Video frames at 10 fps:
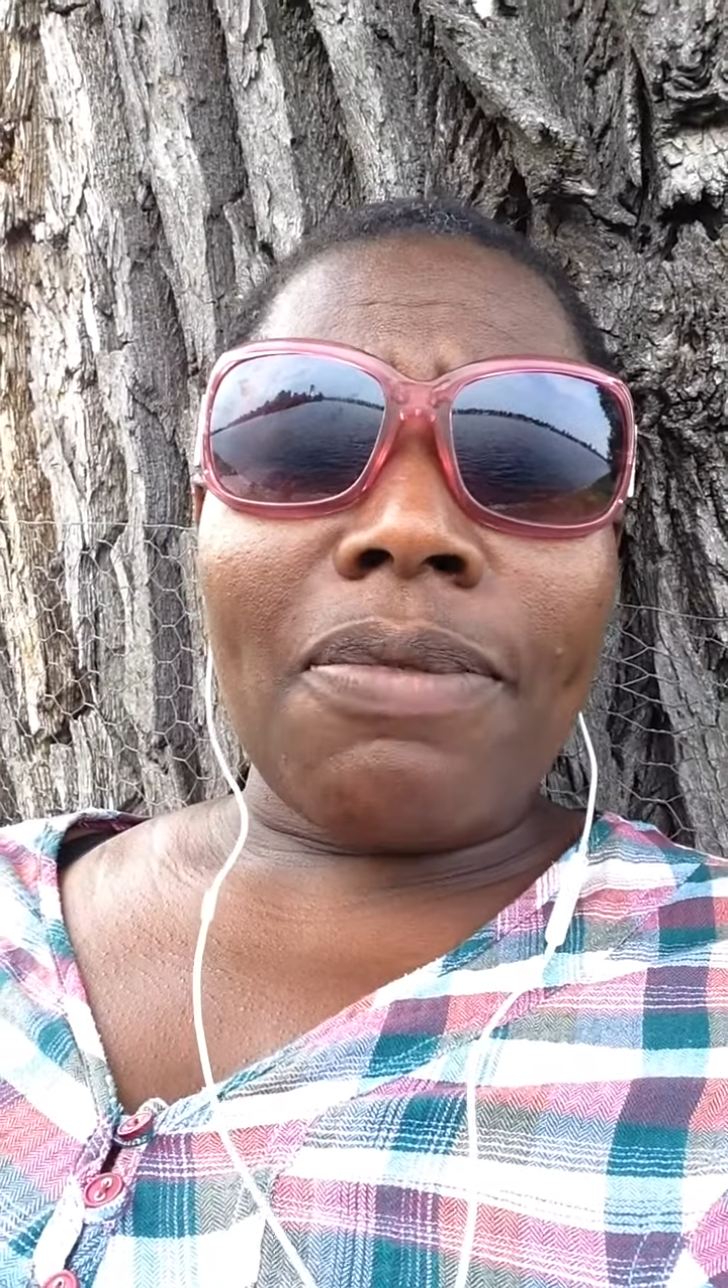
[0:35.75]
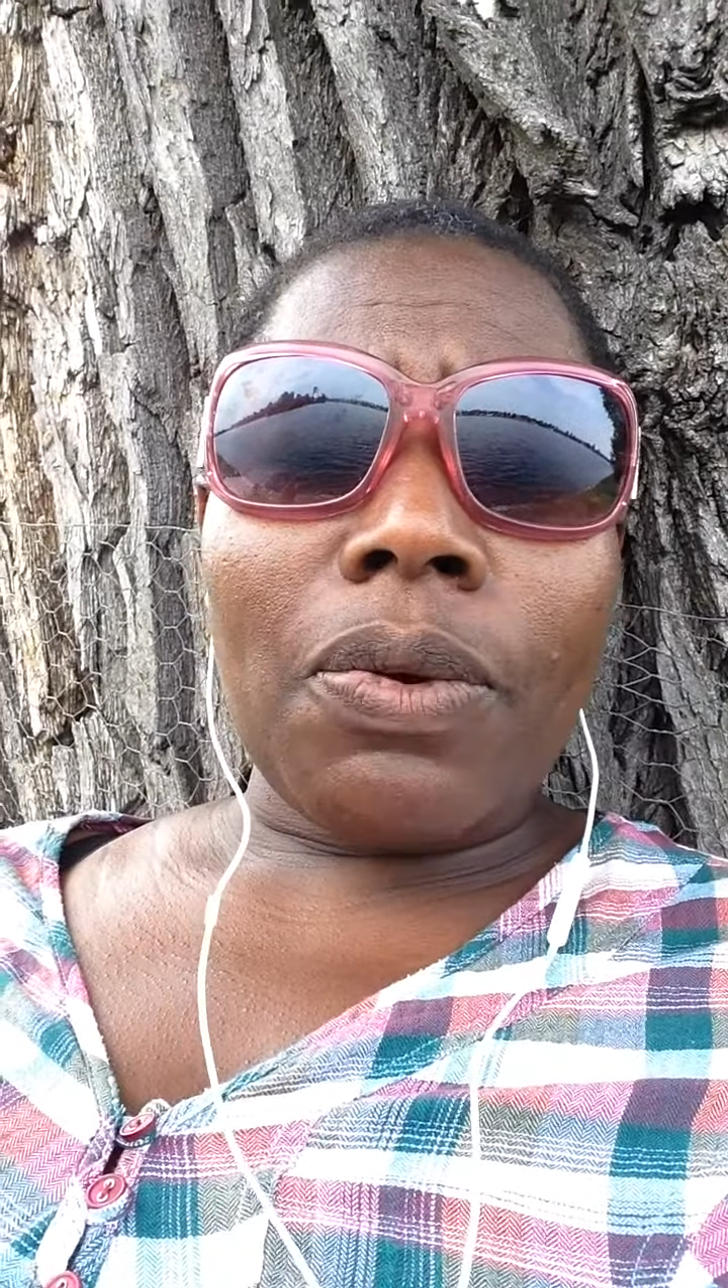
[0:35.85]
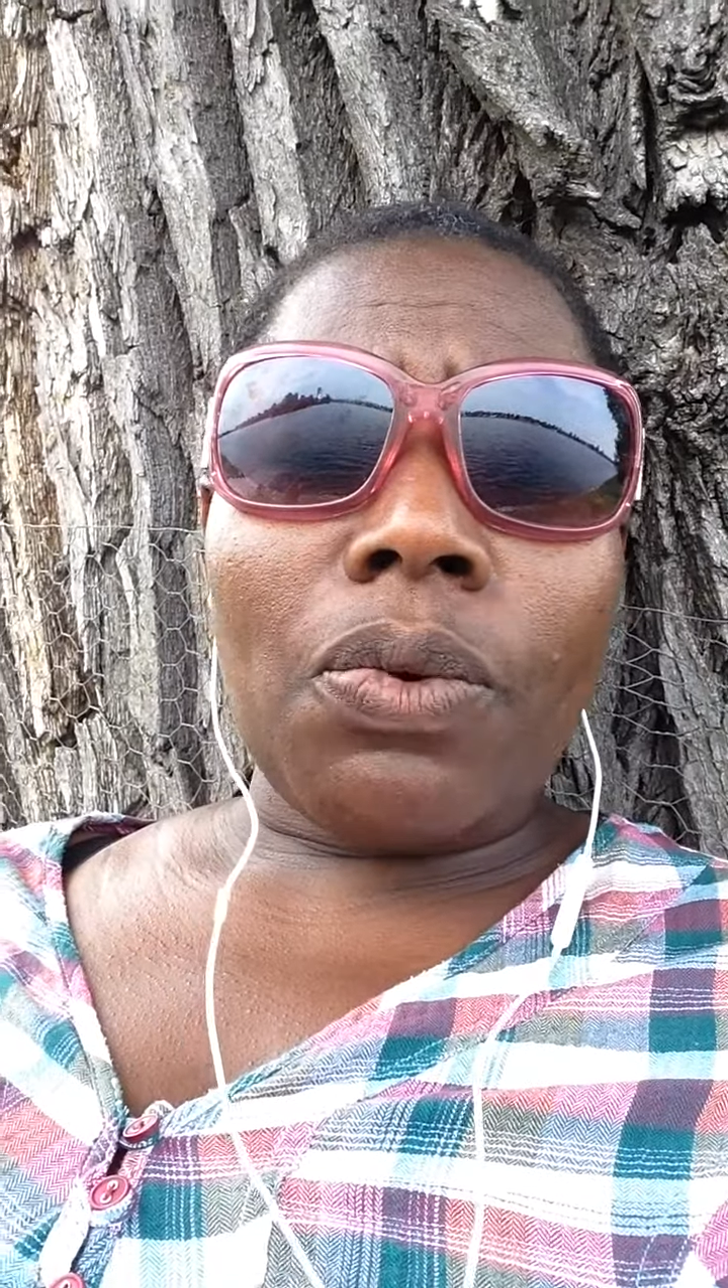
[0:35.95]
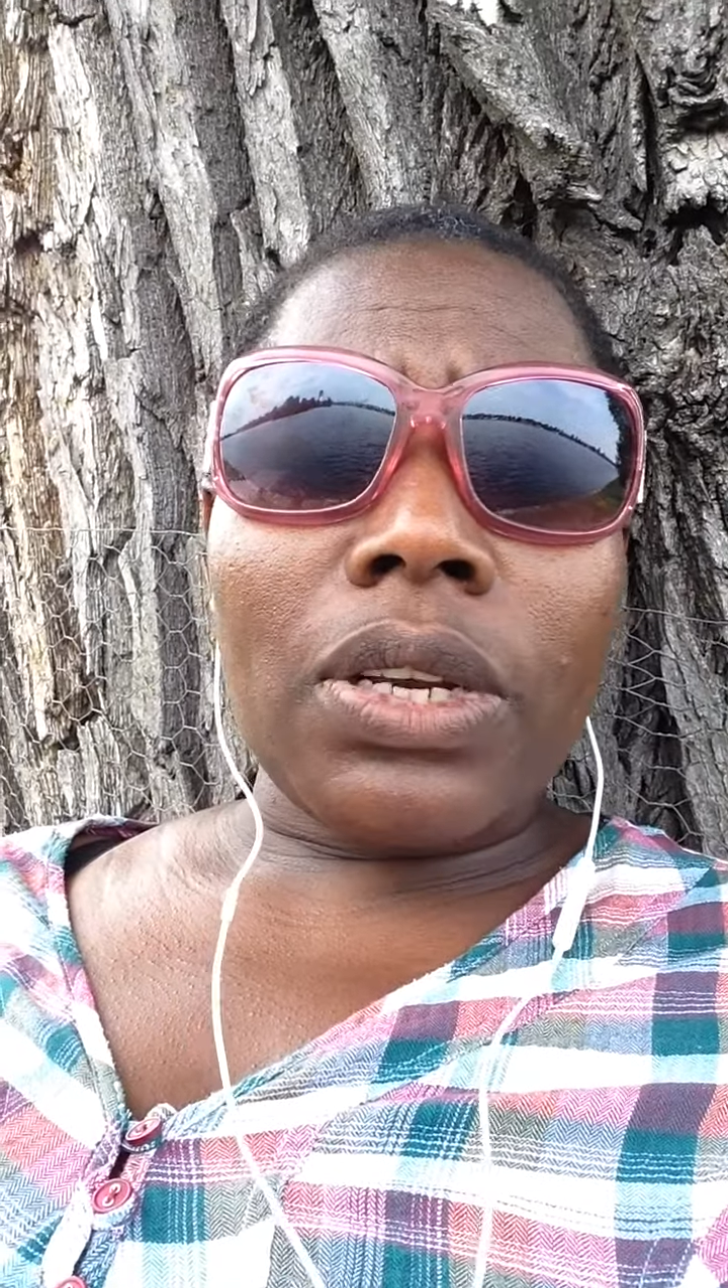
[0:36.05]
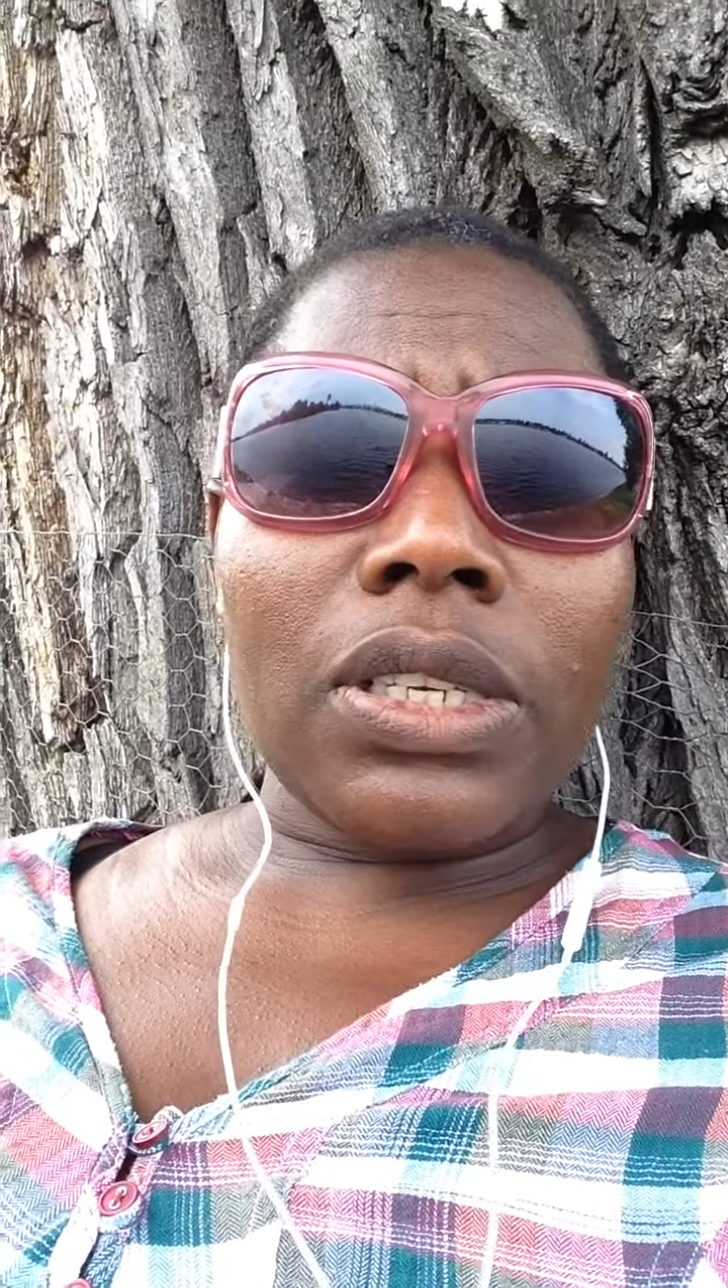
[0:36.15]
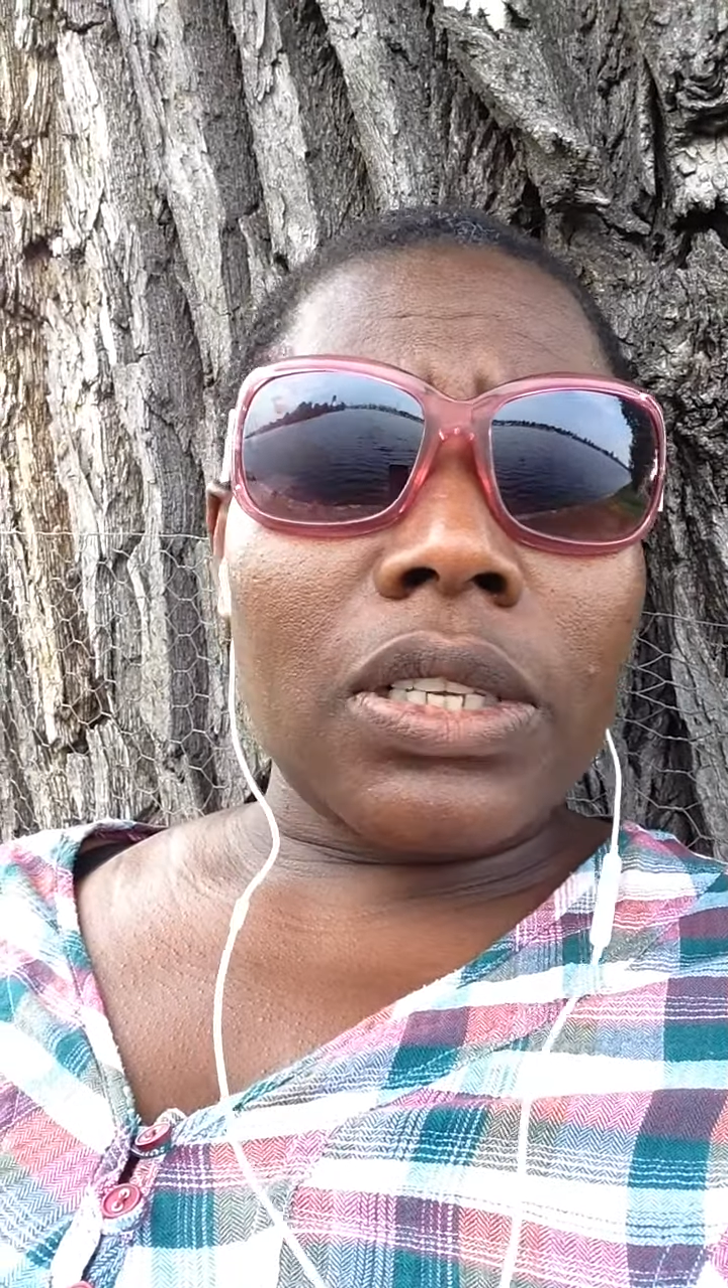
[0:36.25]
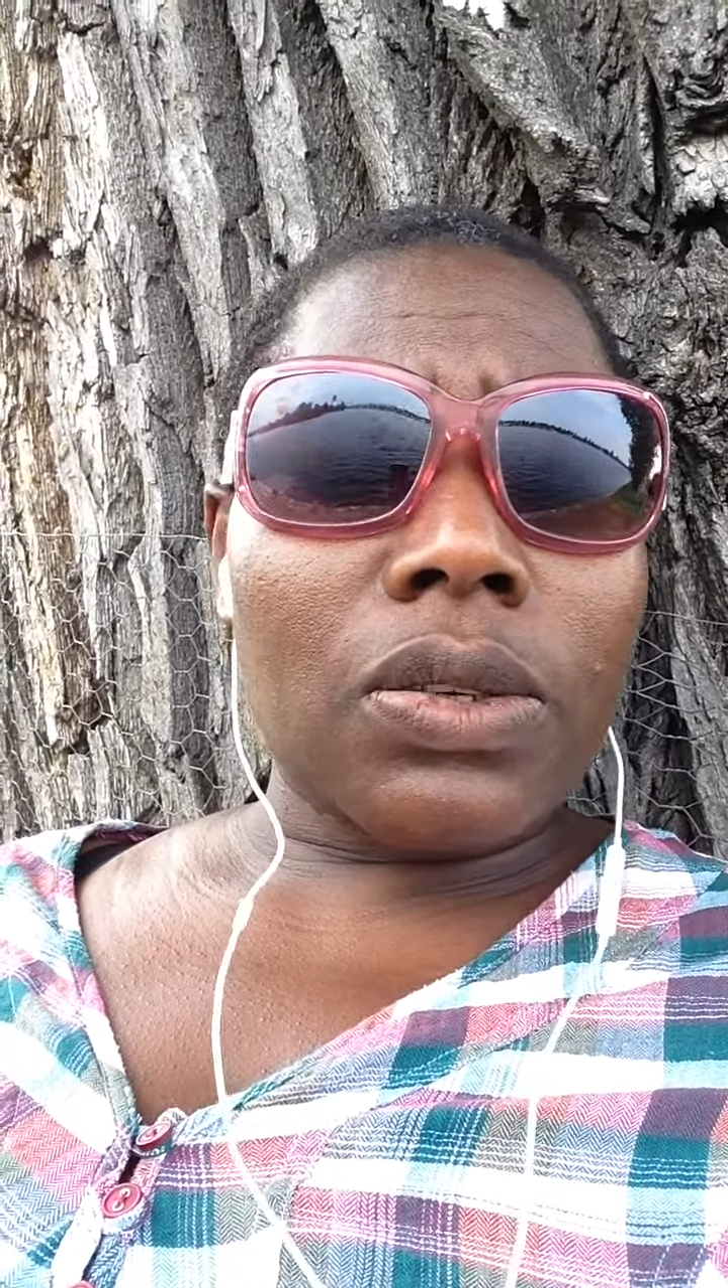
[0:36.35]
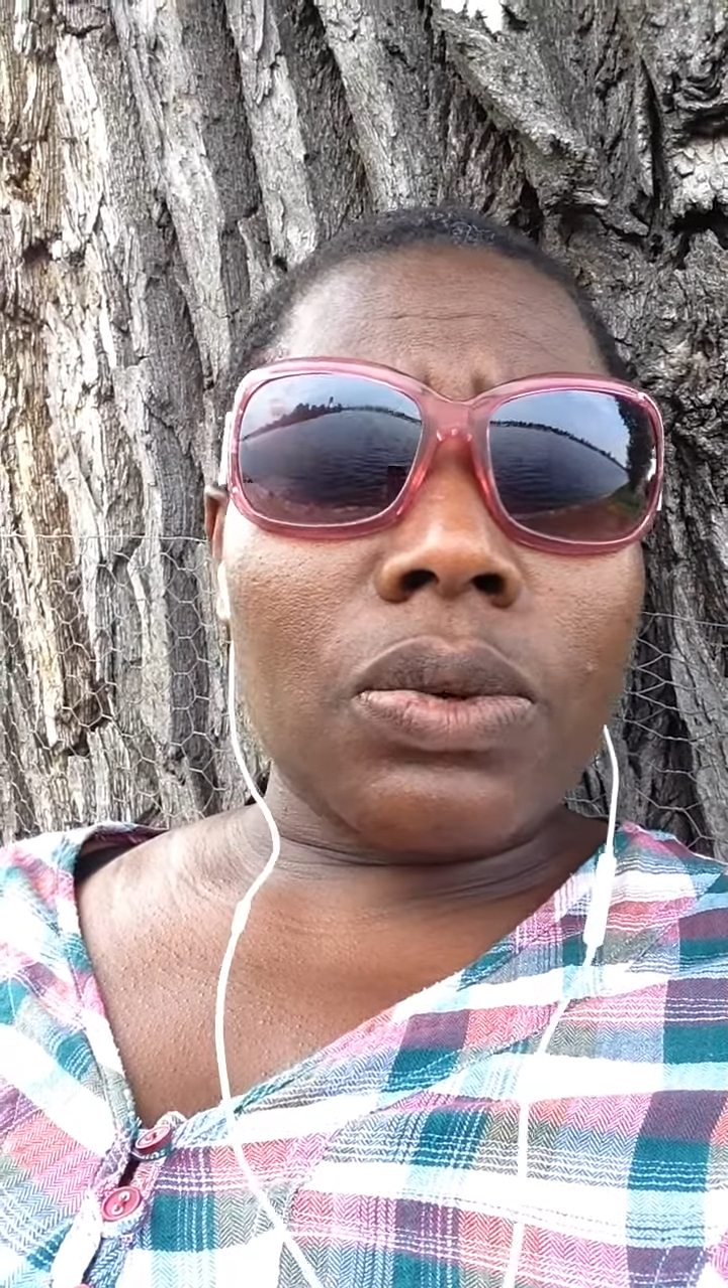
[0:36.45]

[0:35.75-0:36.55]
been wanting to